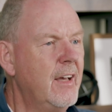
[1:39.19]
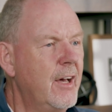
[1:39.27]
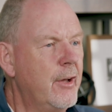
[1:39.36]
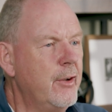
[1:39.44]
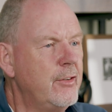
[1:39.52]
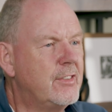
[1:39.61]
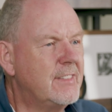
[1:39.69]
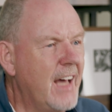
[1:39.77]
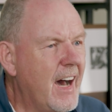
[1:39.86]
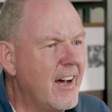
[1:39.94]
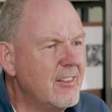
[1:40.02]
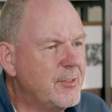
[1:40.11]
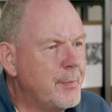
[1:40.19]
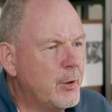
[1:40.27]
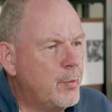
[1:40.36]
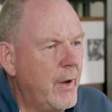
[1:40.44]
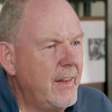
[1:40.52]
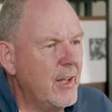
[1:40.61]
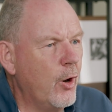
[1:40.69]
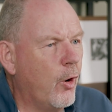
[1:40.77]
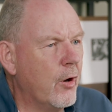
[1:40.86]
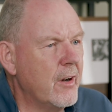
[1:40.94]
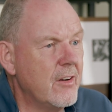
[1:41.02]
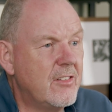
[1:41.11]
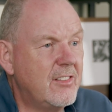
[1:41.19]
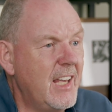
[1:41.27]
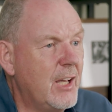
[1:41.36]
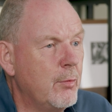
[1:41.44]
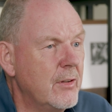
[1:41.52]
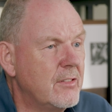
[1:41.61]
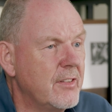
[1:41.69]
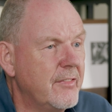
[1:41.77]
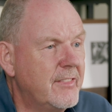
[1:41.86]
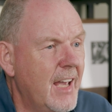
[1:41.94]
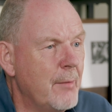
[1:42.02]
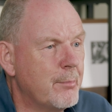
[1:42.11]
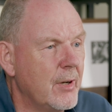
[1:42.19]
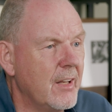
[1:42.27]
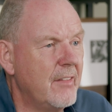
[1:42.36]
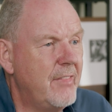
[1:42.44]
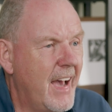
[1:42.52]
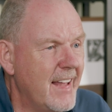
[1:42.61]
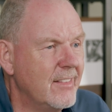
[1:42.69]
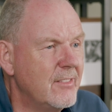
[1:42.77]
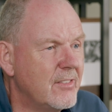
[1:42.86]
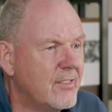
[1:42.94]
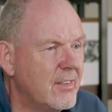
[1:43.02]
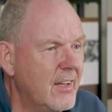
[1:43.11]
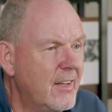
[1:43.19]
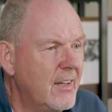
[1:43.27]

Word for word: and who stands between the ordered sequence of temporal events,